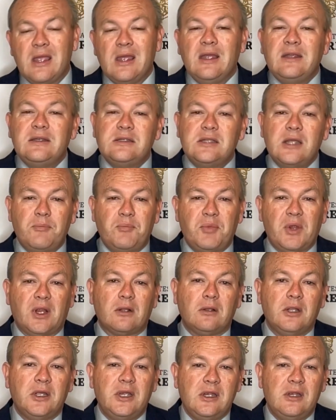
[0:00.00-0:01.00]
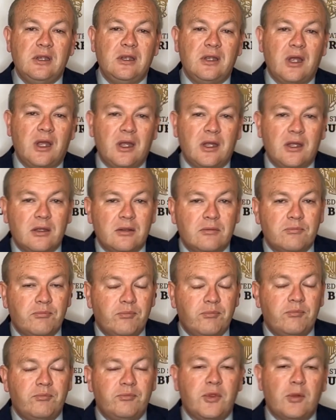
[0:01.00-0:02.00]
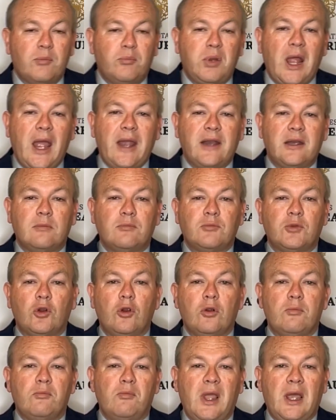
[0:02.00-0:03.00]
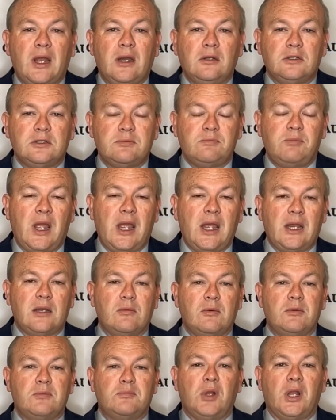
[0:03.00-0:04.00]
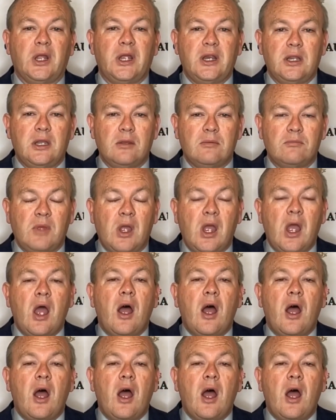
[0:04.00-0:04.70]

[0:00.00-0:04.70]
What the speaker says: Typically the platinum group metals, platinum and palladium,